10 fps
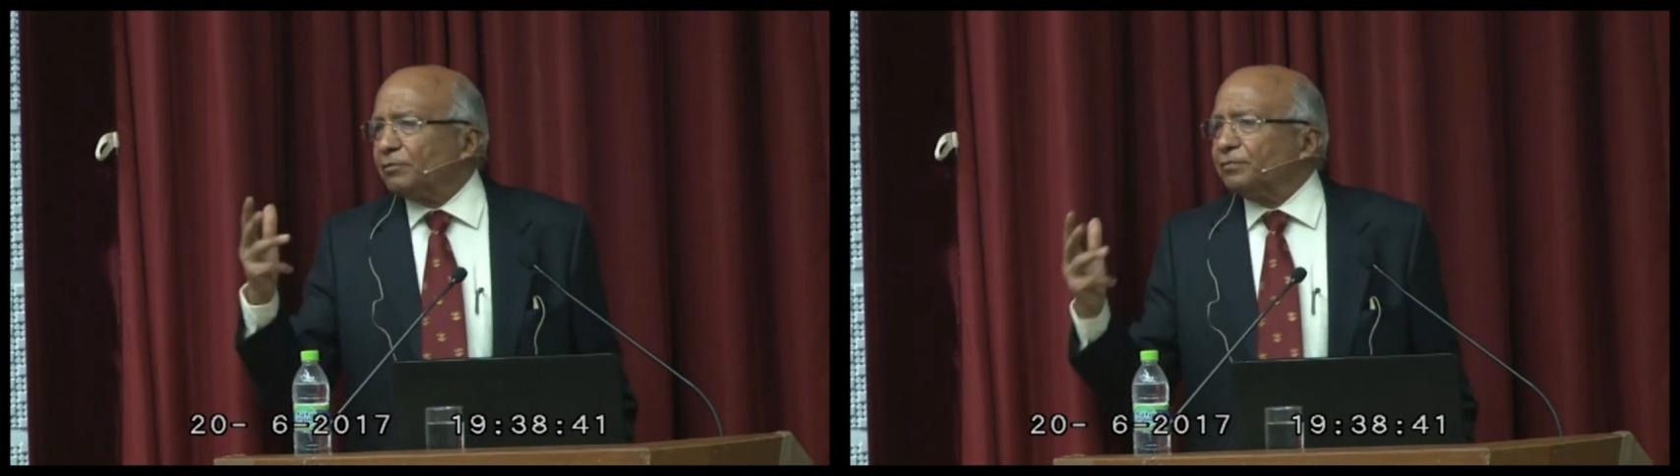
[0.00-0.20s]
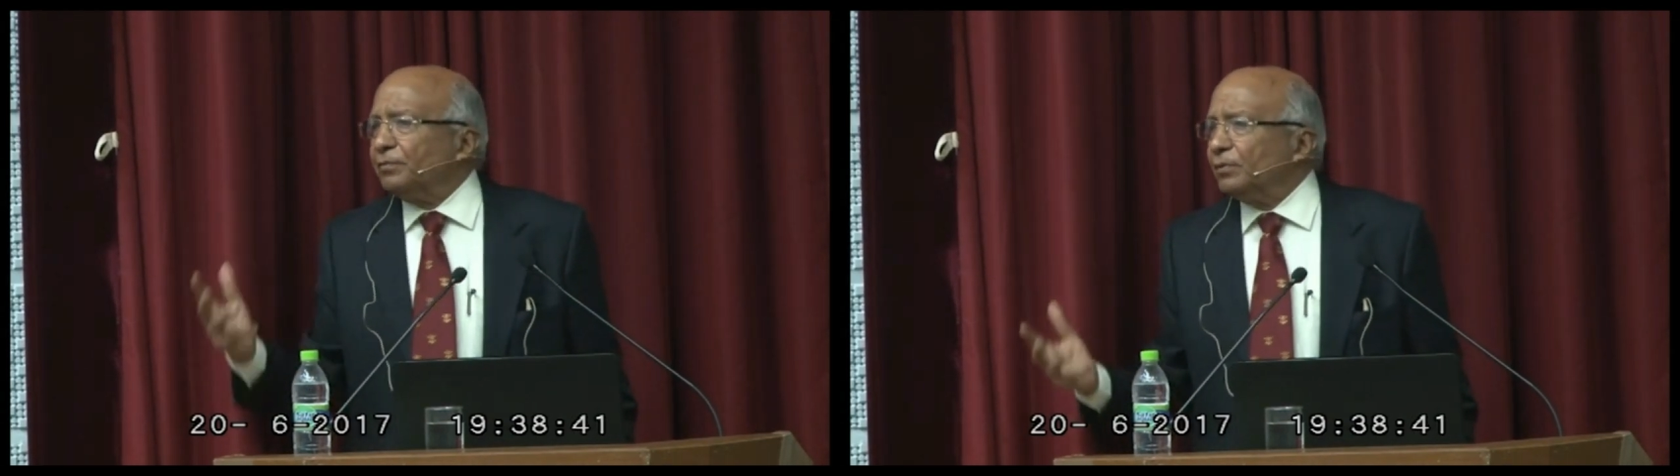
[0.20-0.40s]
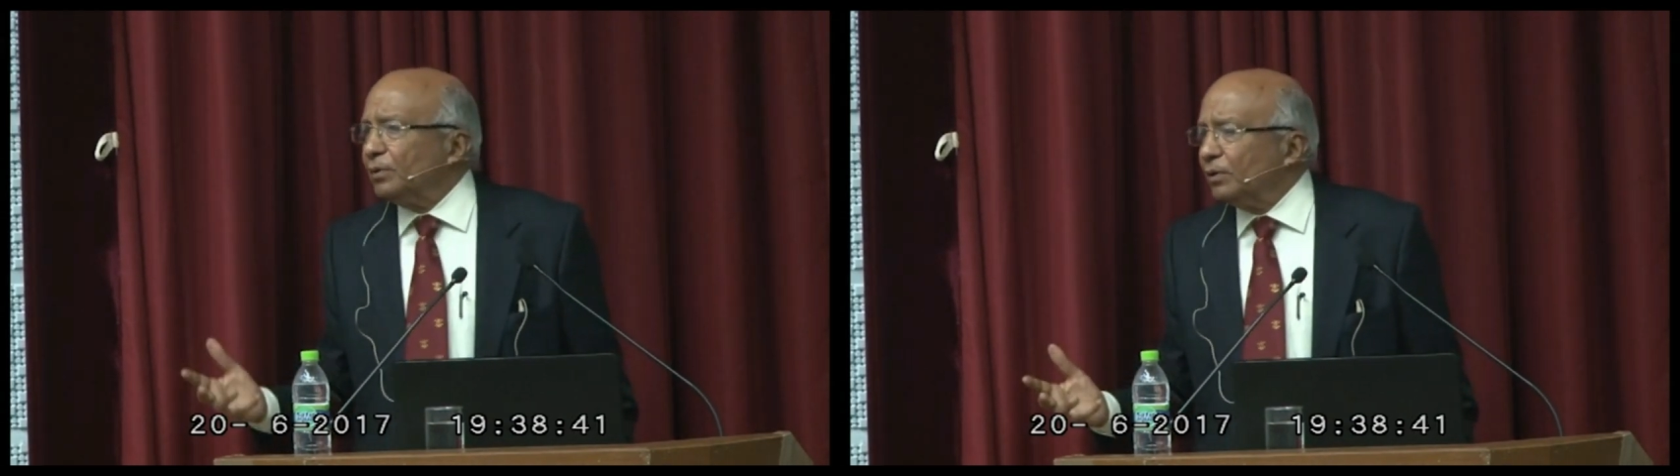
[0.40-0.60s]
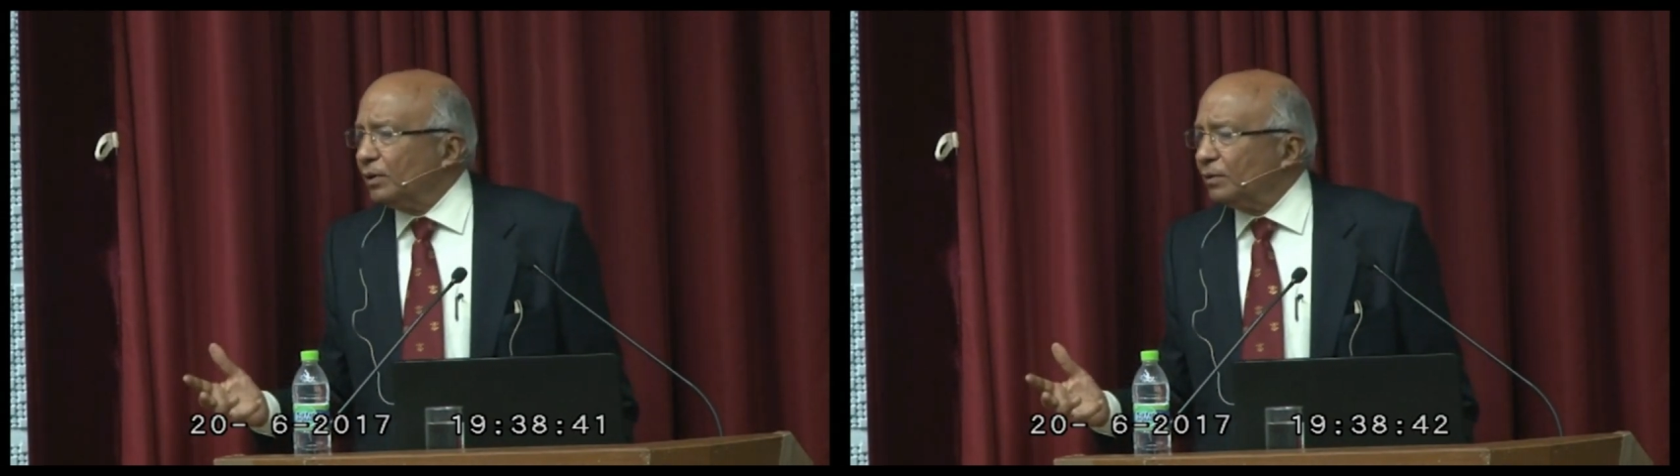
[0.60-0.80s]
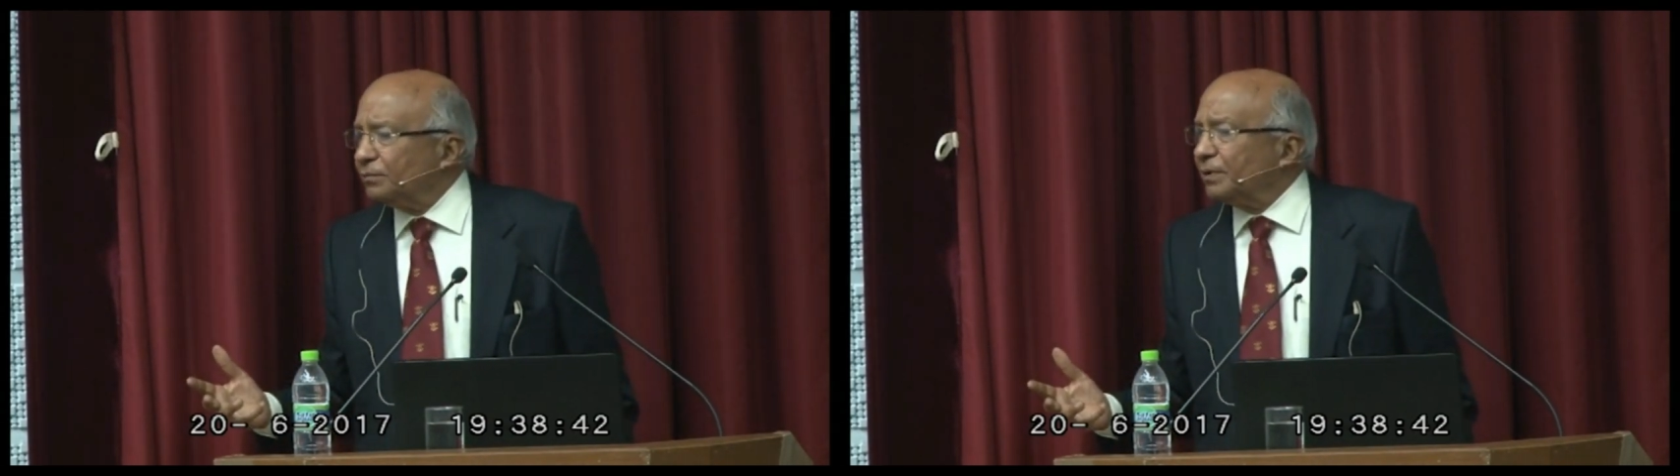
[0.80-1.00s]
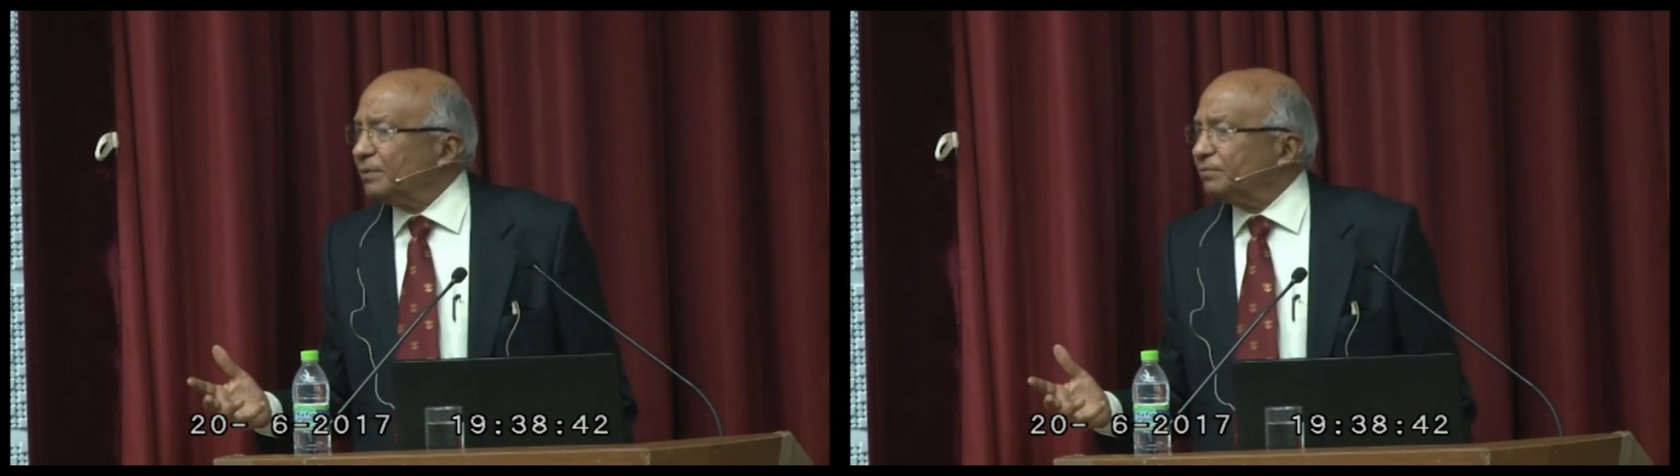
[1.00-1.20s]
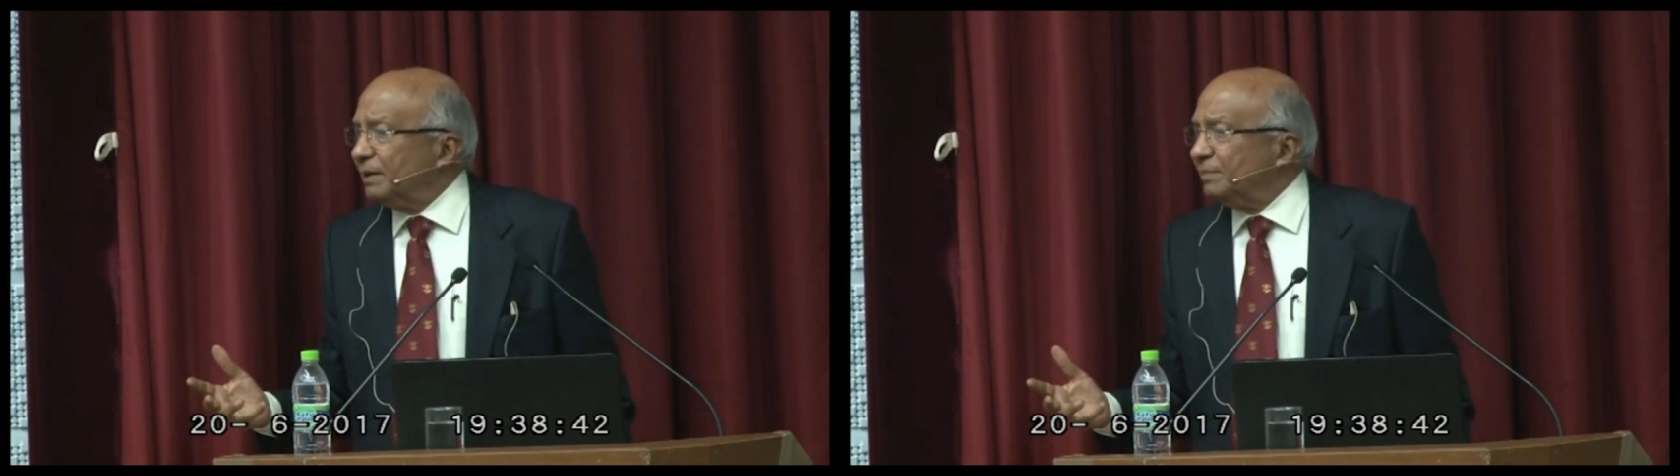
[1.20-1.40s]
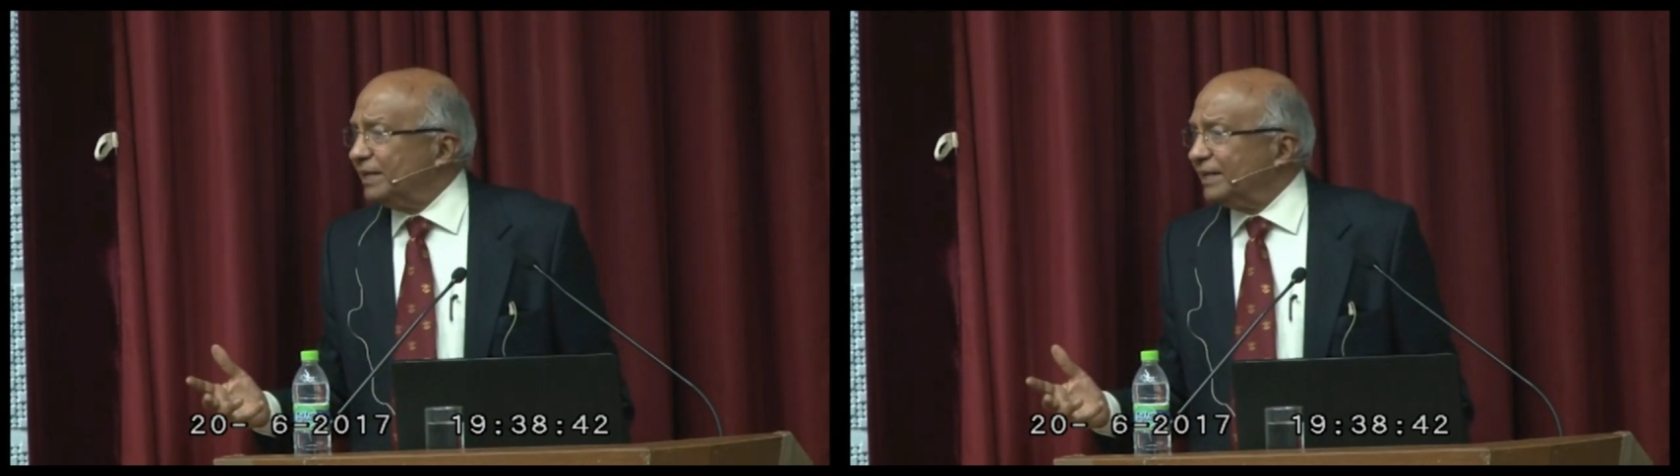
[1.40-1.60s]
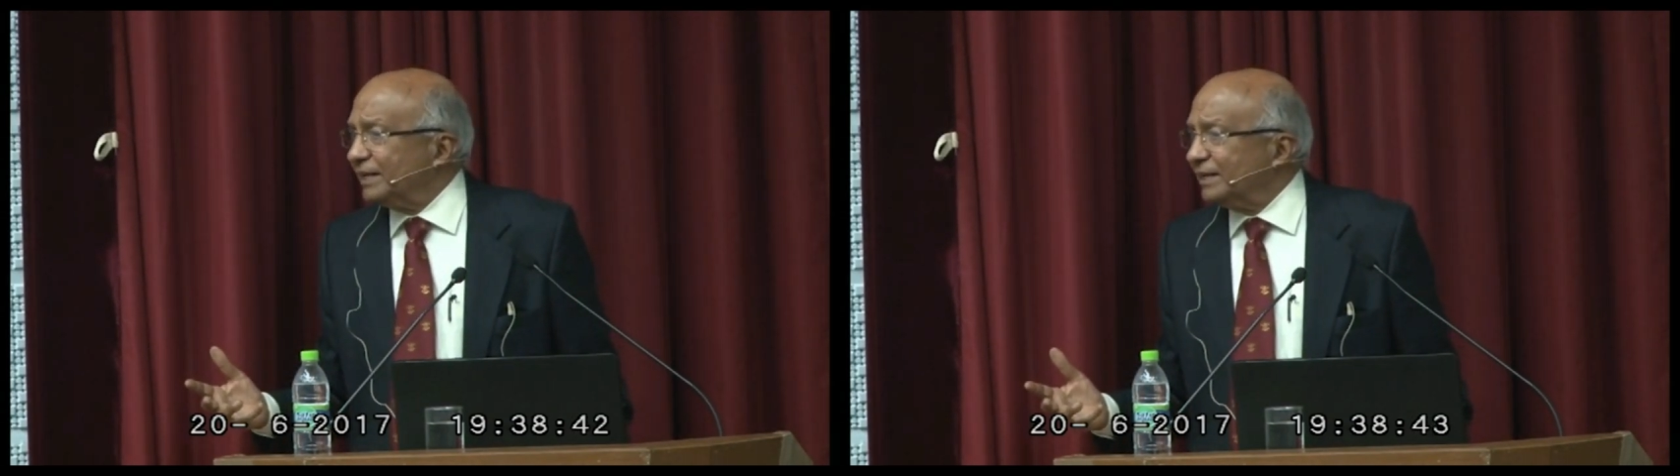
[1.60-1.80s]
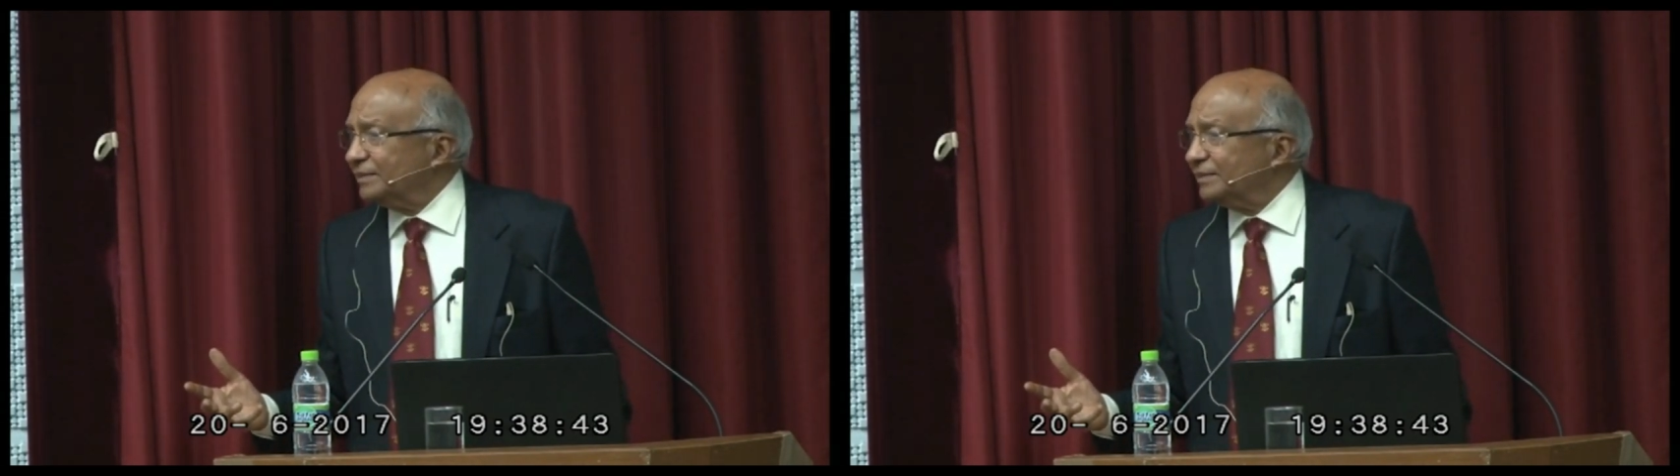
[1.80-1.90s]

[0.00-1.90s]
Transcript: out from a family.